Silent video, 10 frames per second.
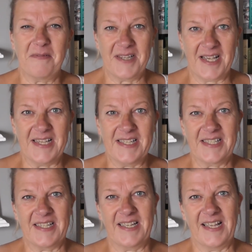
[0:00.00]
couple of
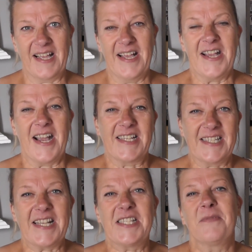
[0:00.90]
days, as
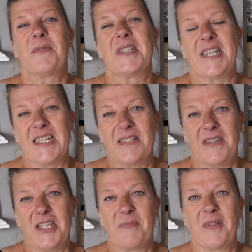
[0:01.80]
it gets towards the end
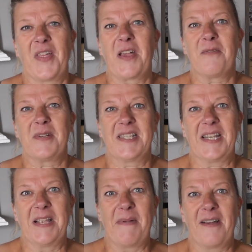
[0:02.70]
of each month, I always
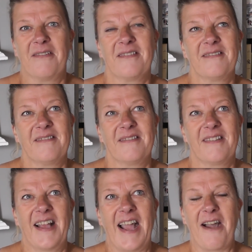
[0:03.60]
think about
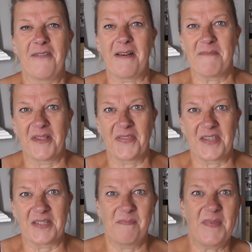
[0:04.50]
how that
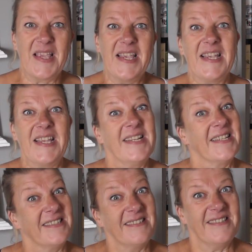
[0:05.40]
month has
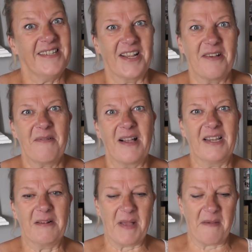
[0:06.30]
been and, you know, a
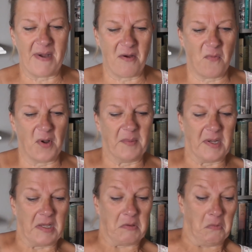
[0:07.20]
little bit about what I'm
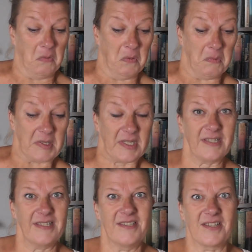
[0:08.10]
gonna,
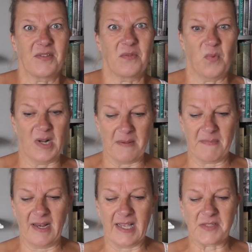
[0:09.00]
just wiggling
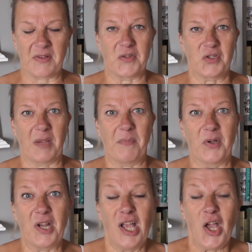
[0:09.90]
my legs around the
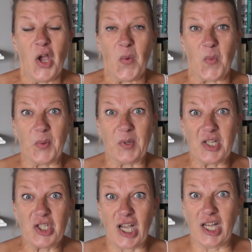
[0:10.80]
tripod, what I'm
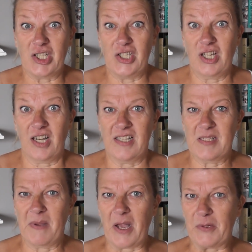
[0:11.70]
gonna chat to you
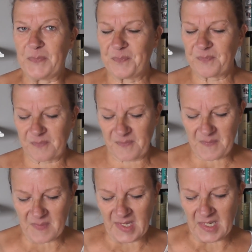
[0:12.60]
guys about.
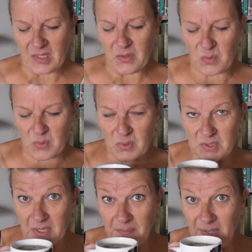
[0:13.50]
And I
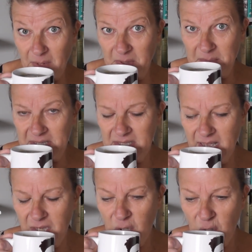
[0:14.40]
thought, bear with me a
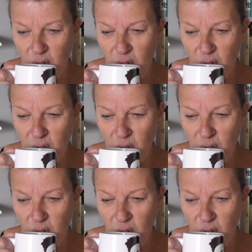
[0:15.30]
sec,